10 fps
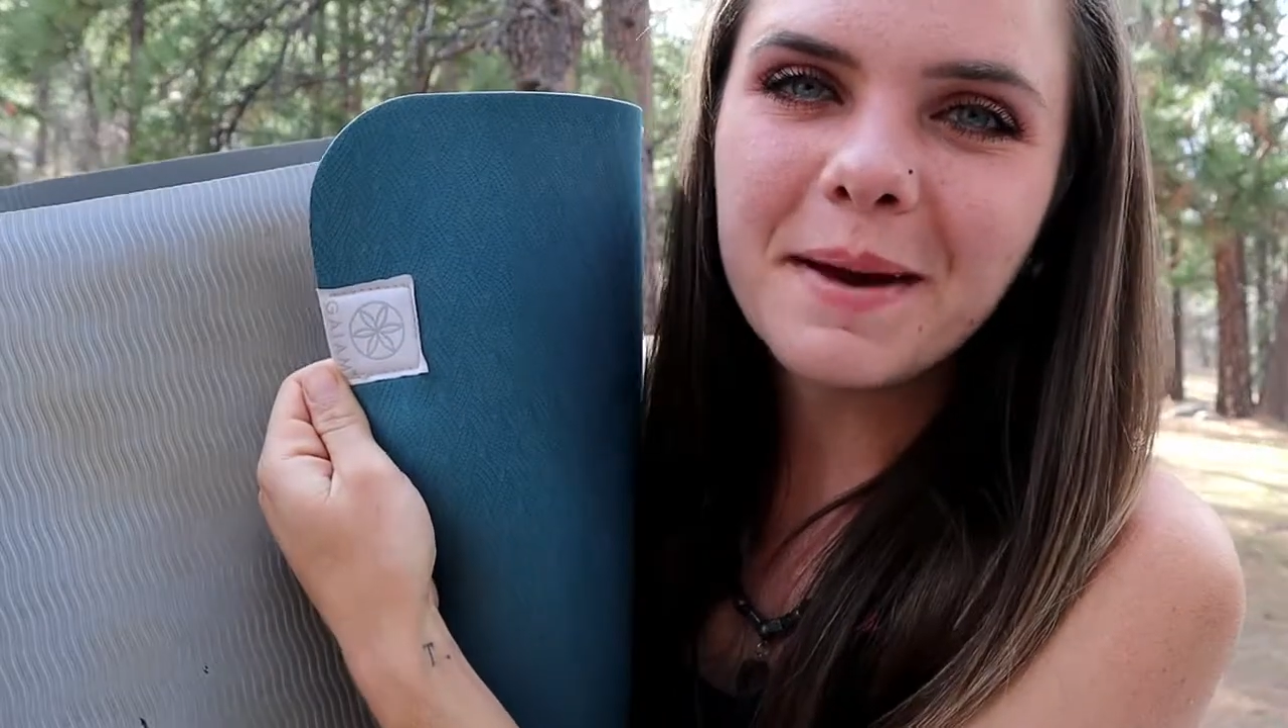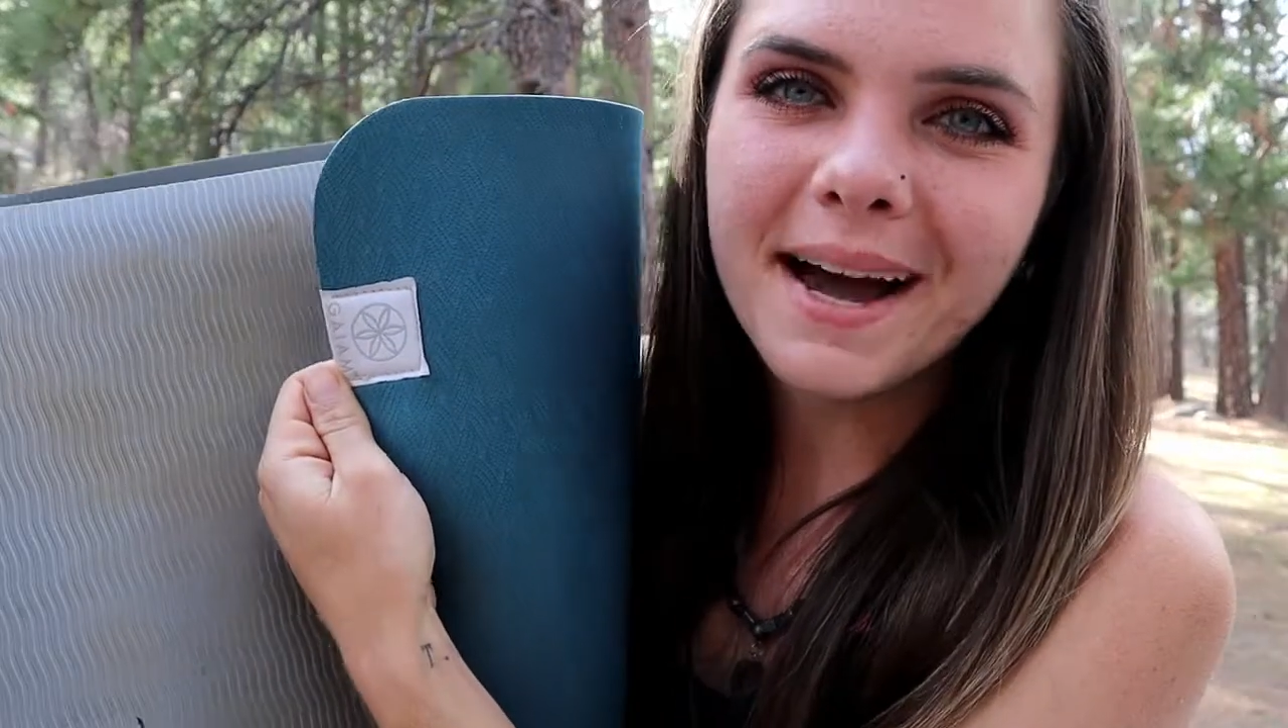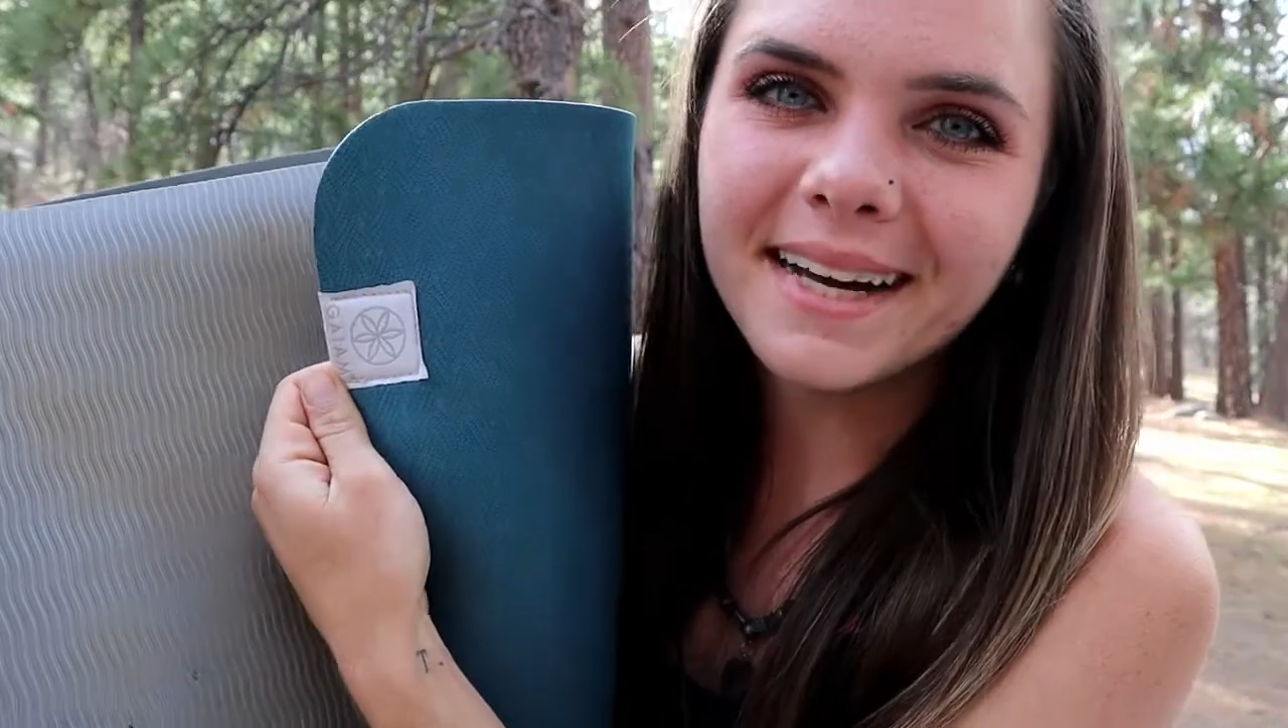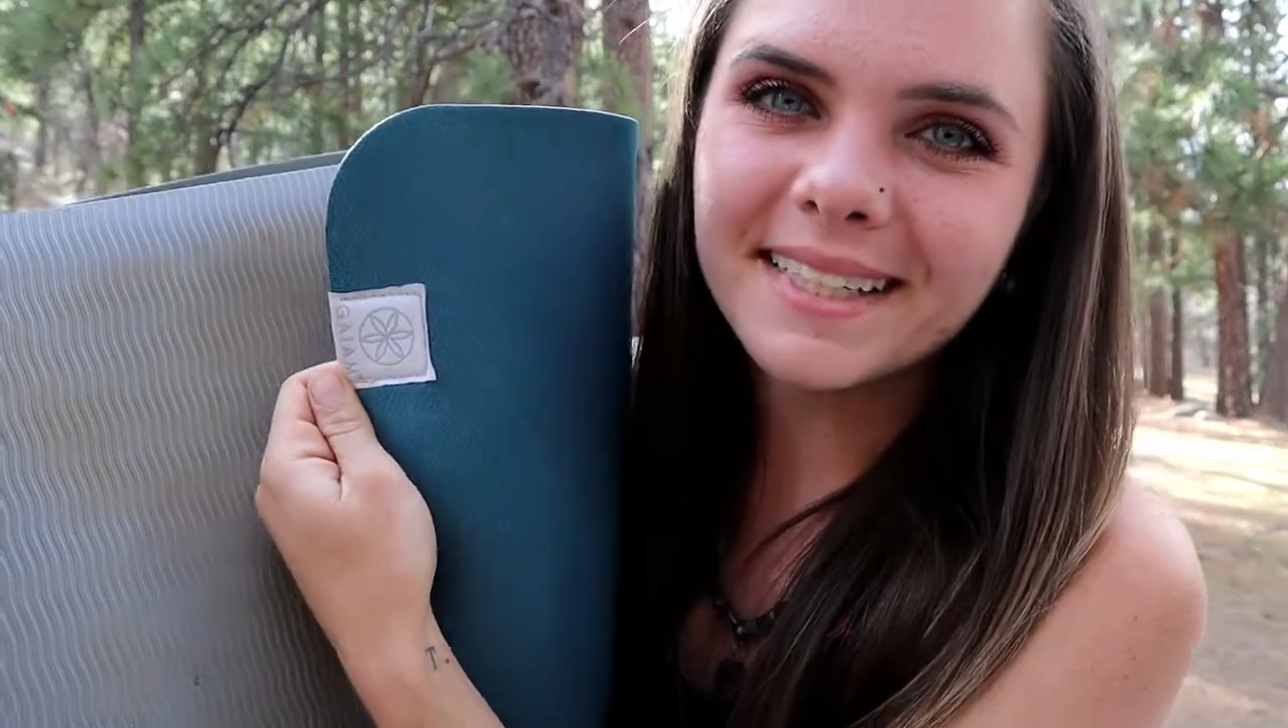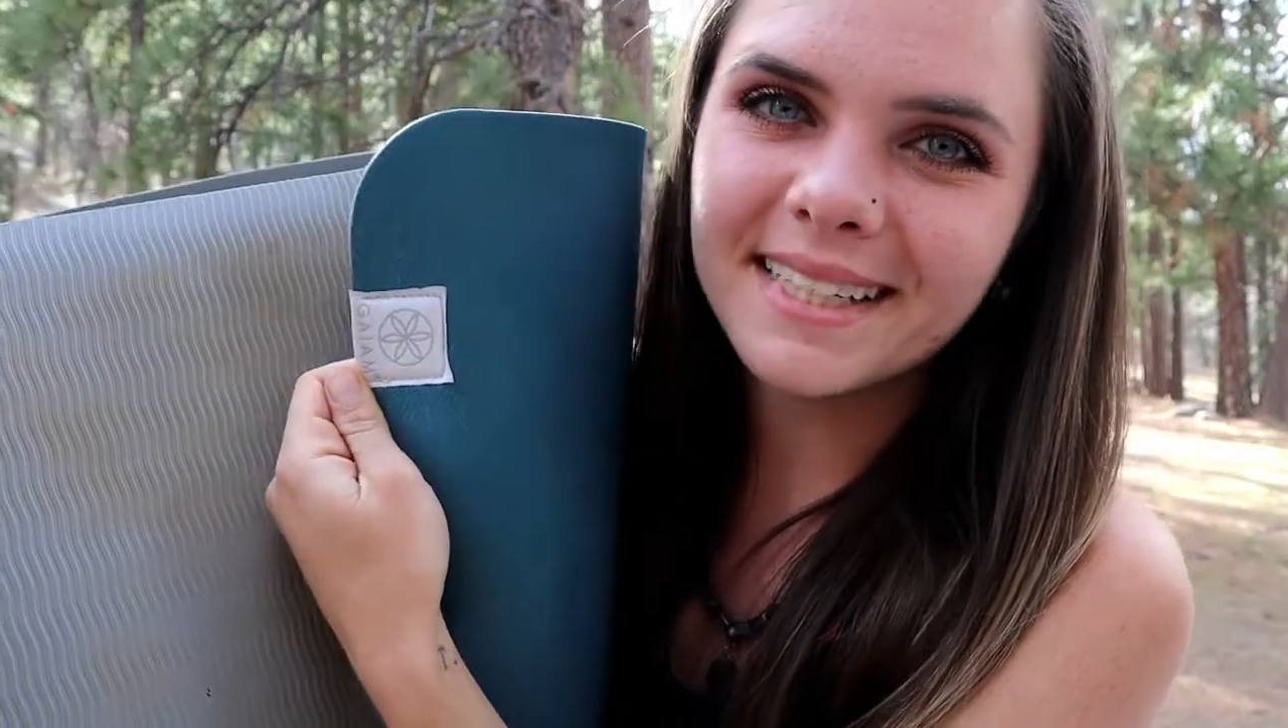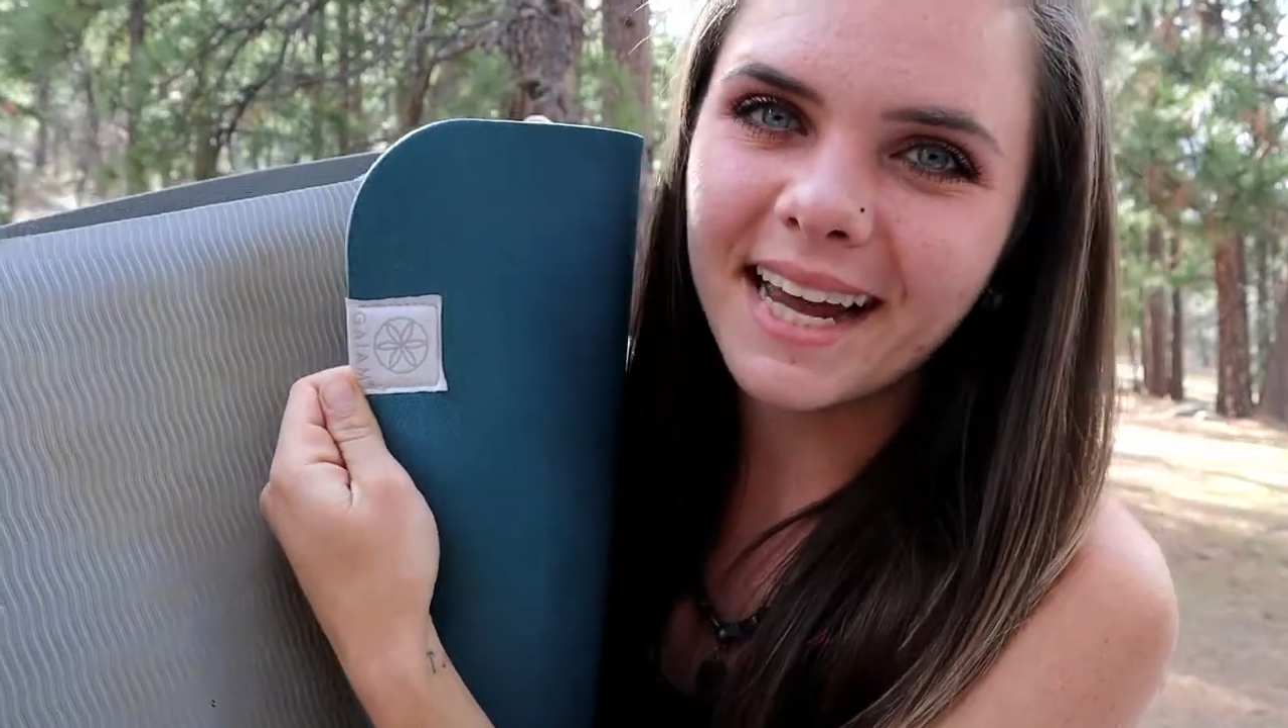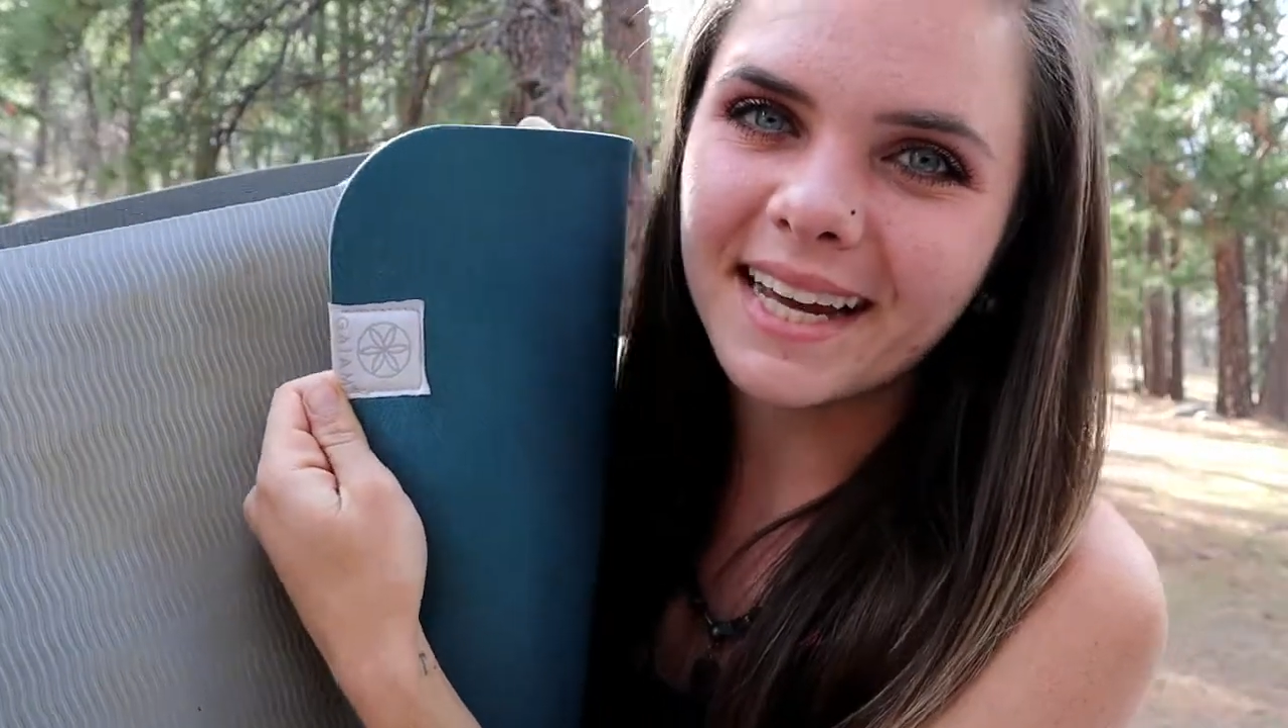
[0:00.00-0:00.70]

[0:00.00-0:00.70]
mat,